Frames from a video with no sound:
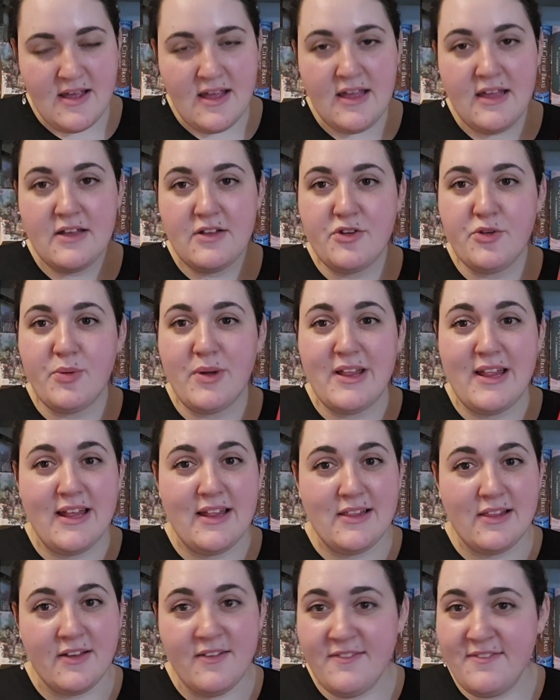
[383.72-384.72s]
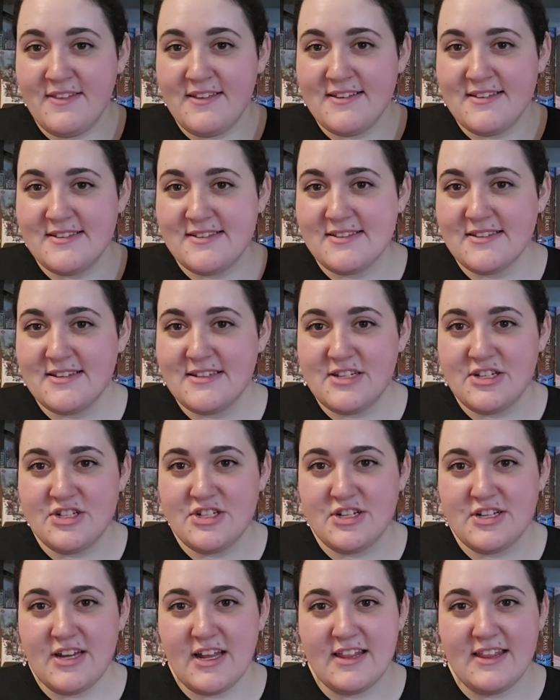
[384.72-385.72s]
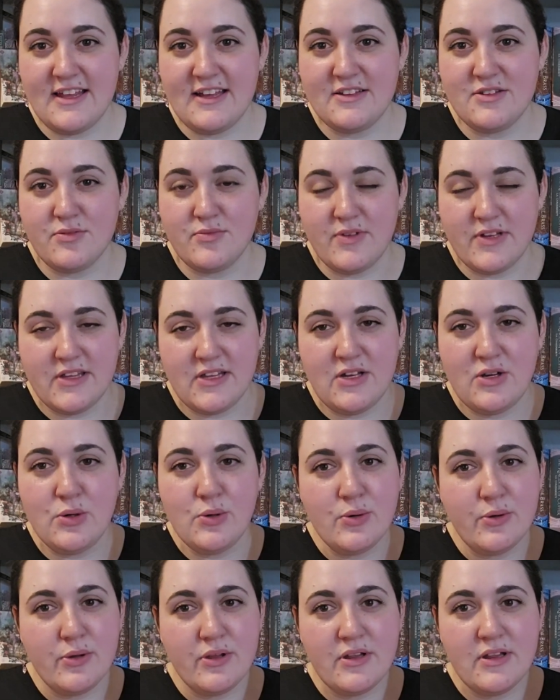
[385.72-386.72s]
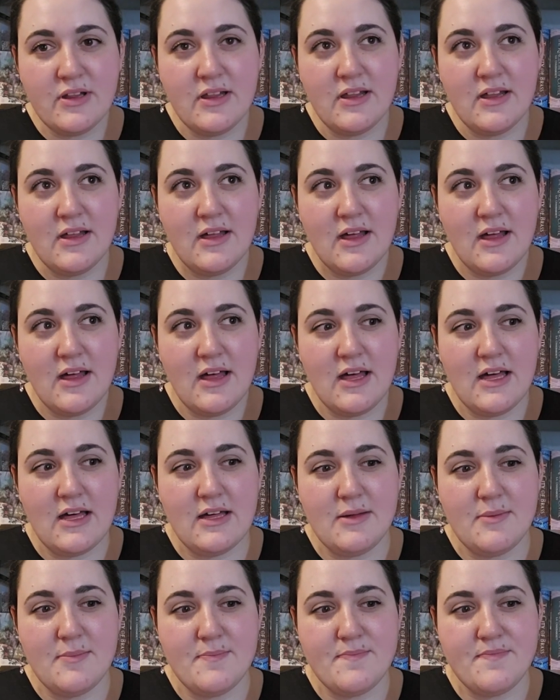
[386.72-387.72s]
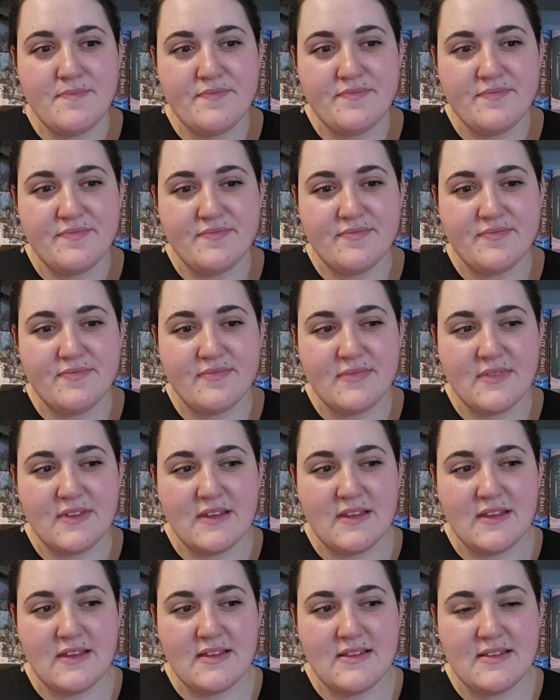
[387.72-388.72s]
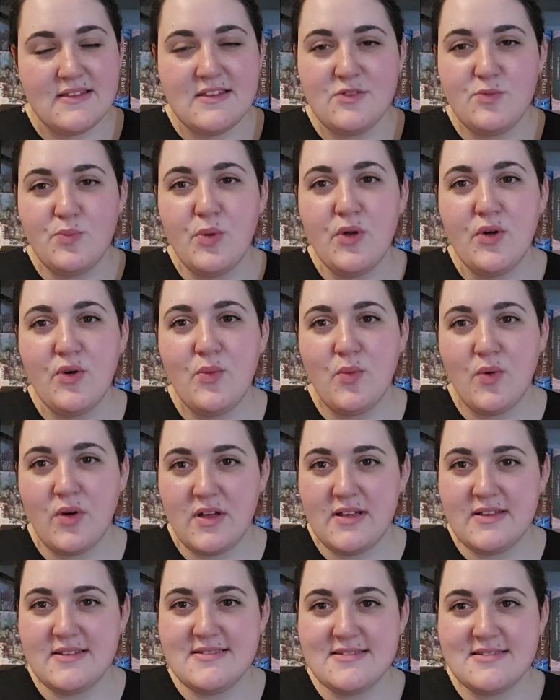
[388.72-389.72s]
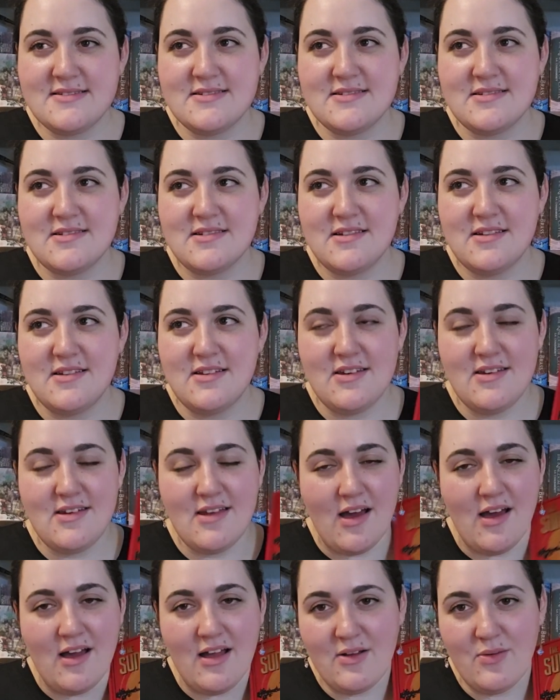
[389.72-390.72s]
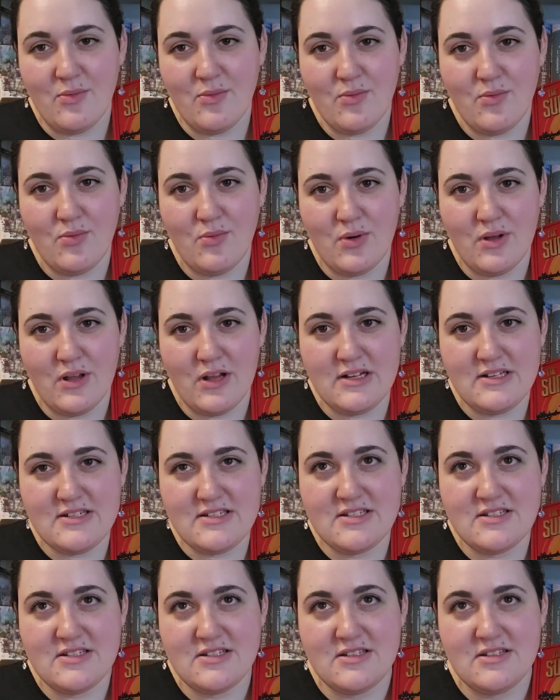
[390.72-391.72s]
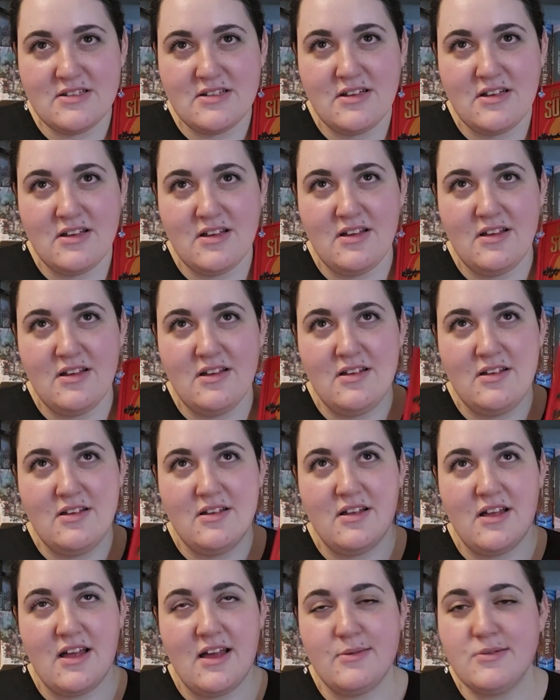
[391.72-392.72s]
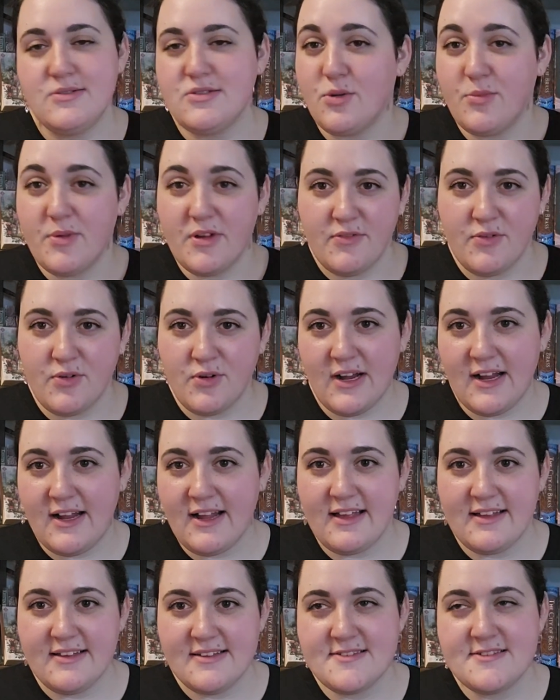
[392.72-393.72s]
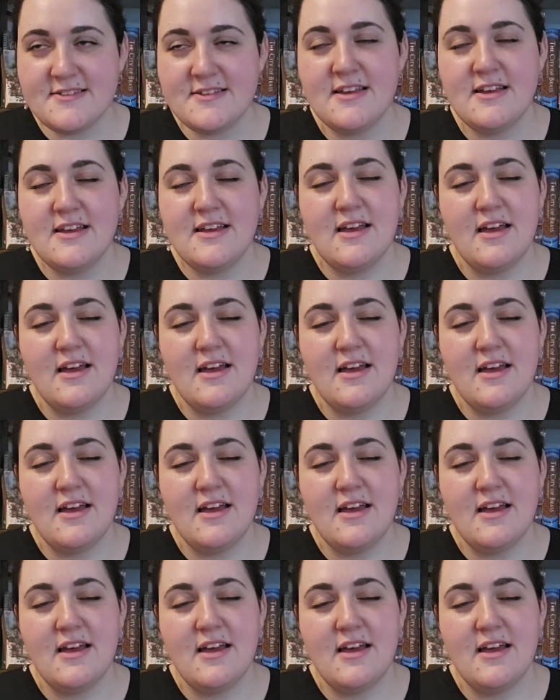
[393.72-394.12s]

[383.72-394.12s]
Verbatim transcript: And while I love this edition, I think it's really cool. Um, this book was not what I was hoping for, I guess.